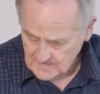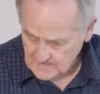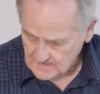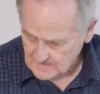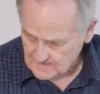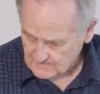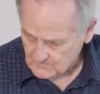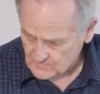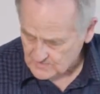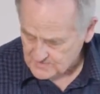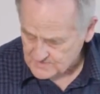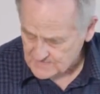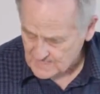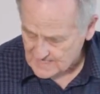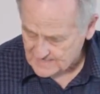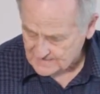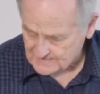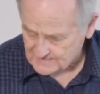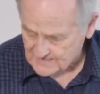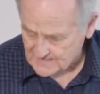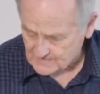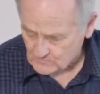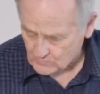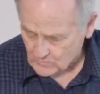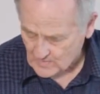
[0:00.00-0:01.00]
and we
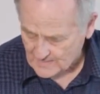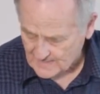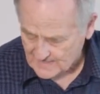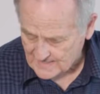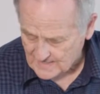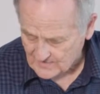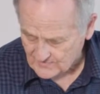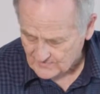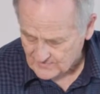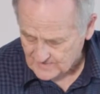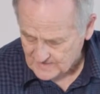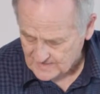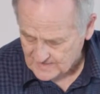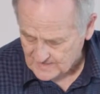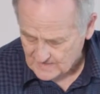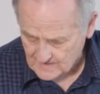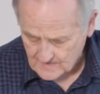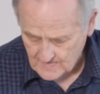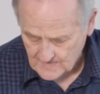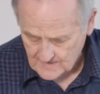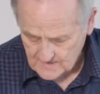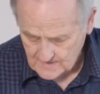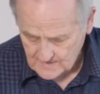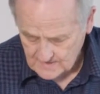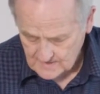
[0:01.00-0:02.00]
take that 1 out
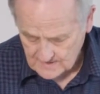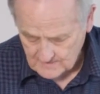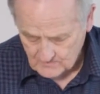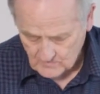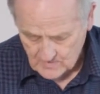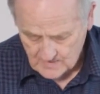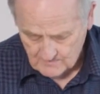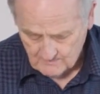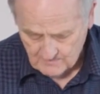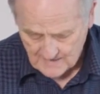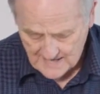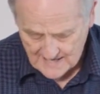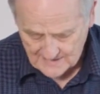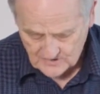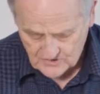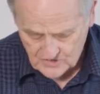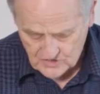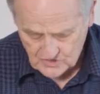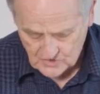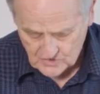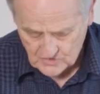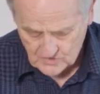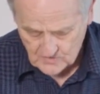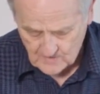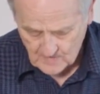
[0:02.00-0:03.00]
there, and we're back
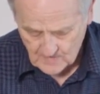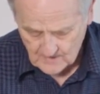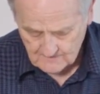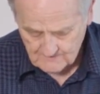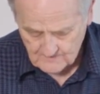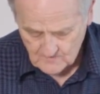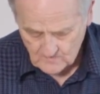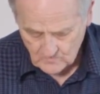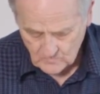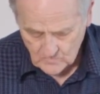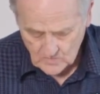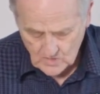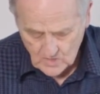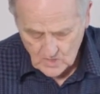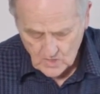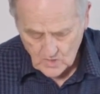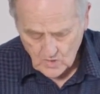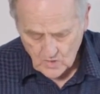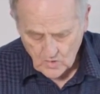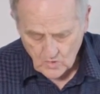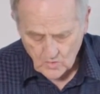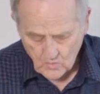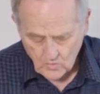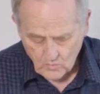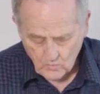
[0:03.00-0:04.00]
to
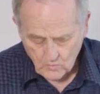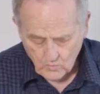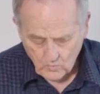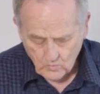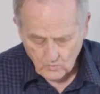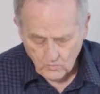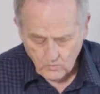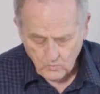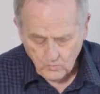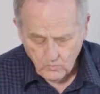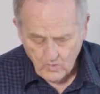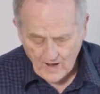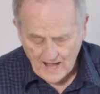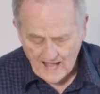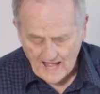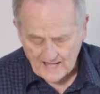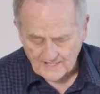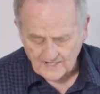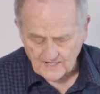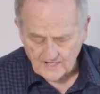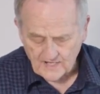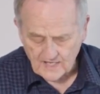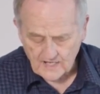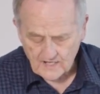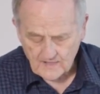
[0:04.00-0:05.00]

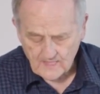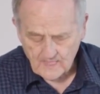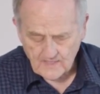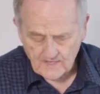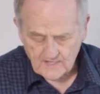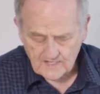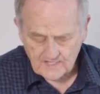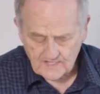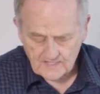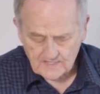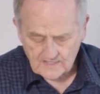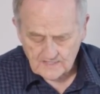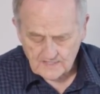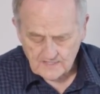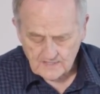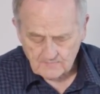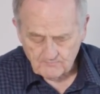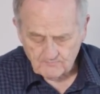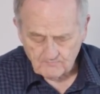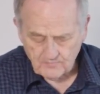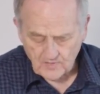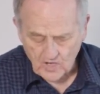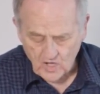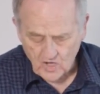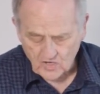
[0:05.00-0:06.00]
1
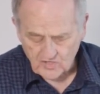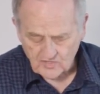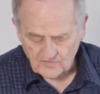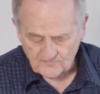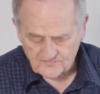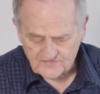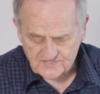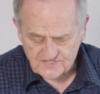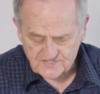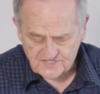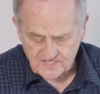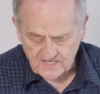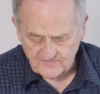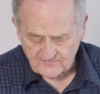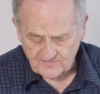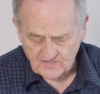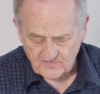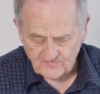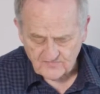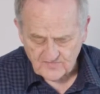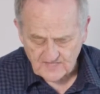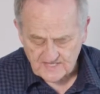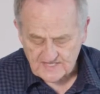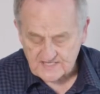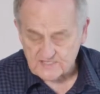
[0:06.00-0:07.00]
block of 7
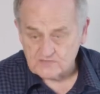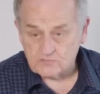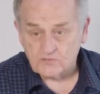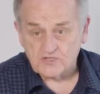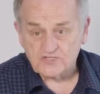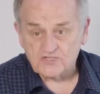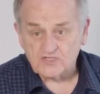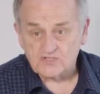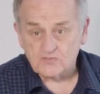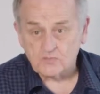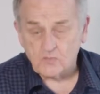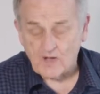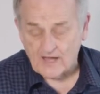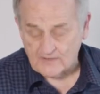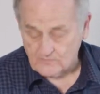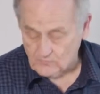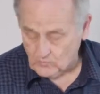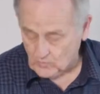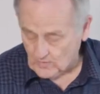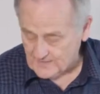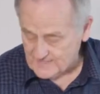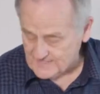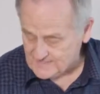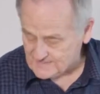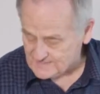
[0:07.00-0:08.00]
of these, which is 1
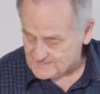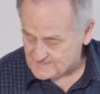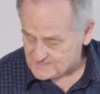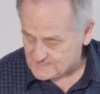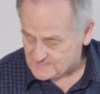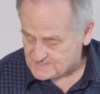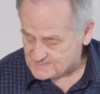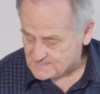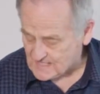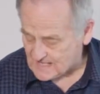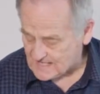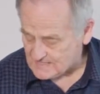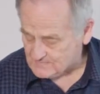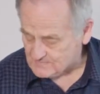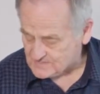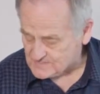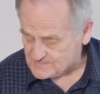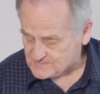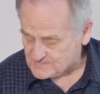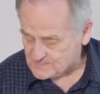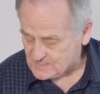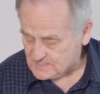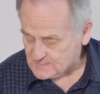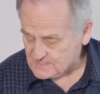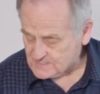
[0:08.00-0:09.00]
week, is the same
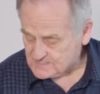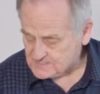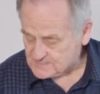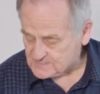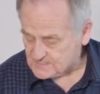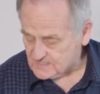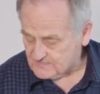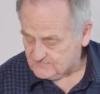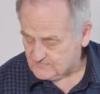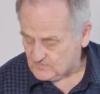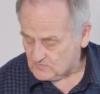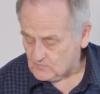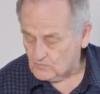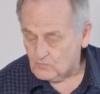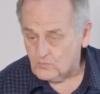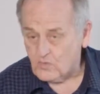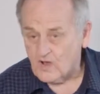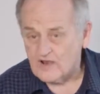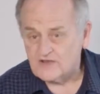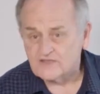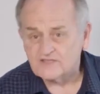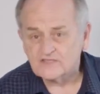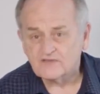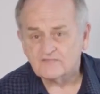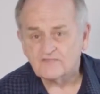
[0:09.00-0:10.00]
as 7
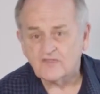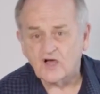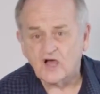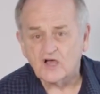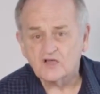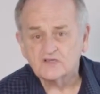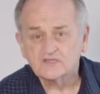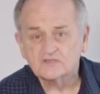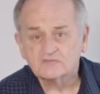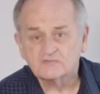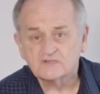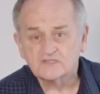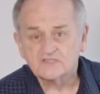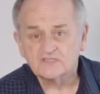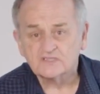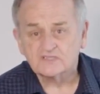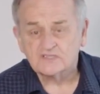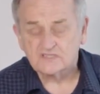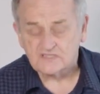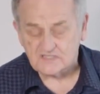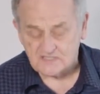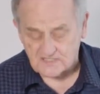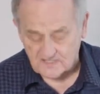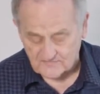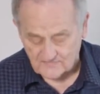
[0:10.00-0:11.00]
ones of those, which
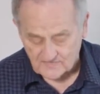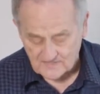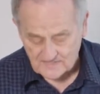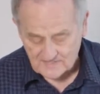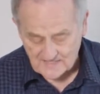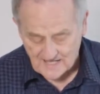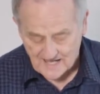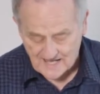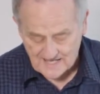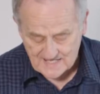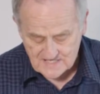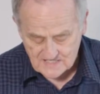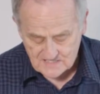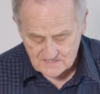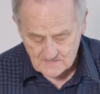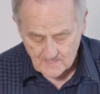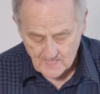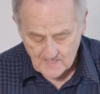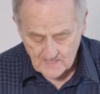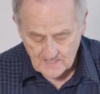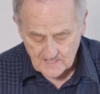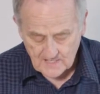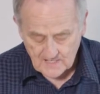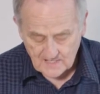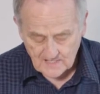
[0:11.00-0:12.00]
is 7 days.
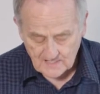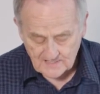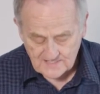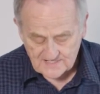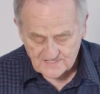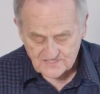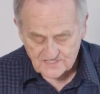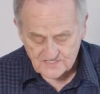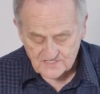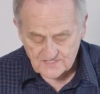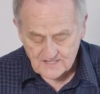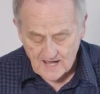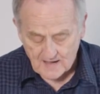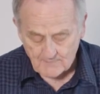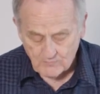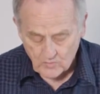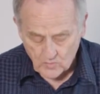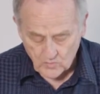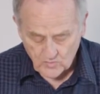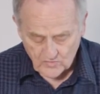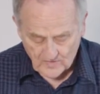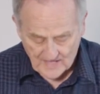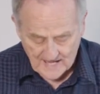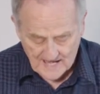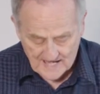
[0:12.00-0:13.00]
Let's
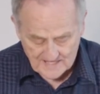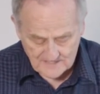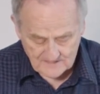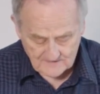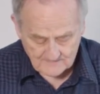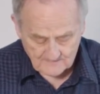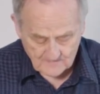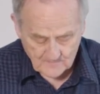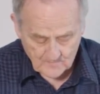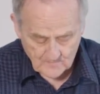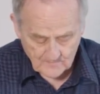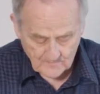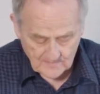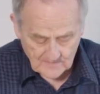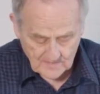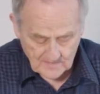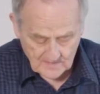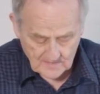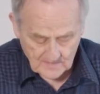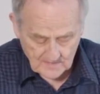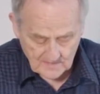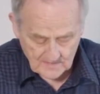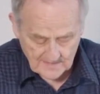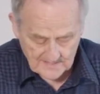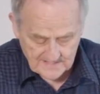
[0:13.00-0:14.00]
double that.
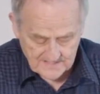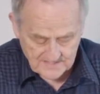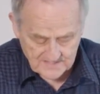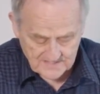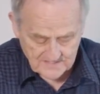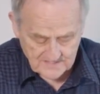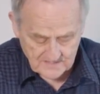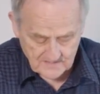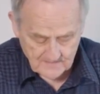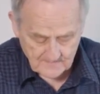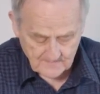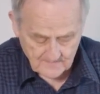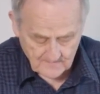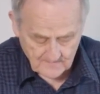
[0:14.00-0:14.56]
Let's